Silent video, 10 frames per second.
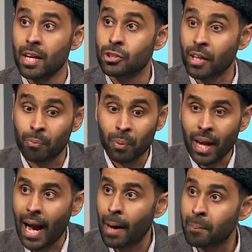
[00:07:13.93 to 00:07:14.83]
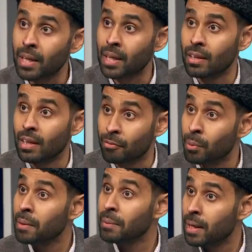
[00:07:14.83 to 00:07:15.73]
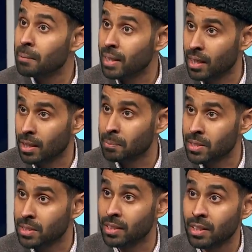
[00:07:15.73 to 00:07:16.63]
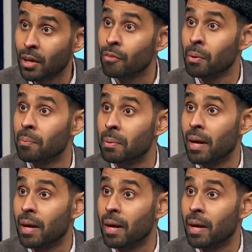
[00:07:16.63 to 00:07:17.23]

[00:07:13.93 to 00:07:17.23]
So if we're happy, if we become qanaat pasand, if, we,